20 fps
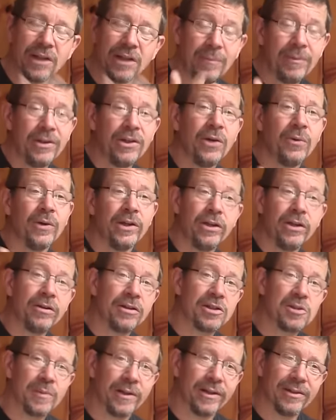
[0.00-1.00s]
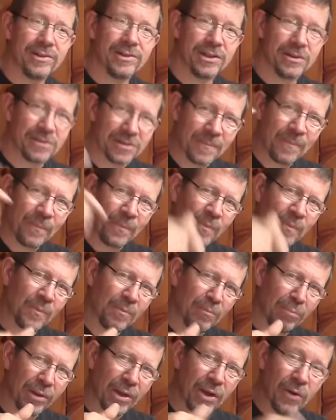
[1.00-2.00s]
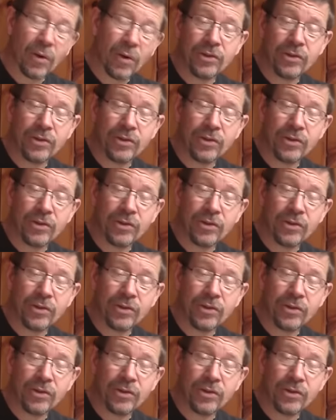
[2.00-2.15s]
Let me know what your experience is below,